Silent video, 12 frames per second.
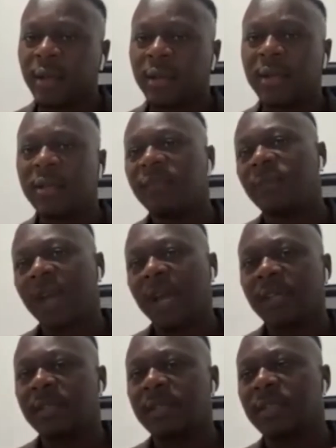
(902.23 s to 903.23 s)
the different
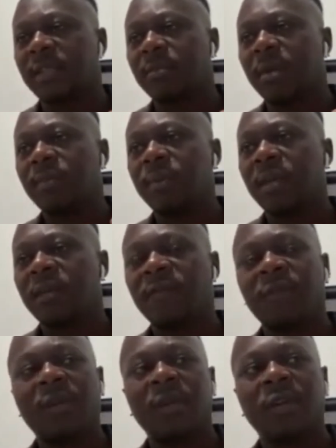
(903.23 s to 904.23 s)
accents and maybe
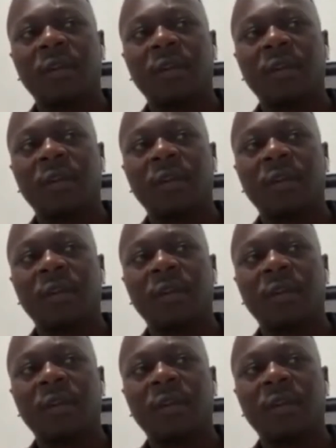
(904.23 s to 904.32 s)
even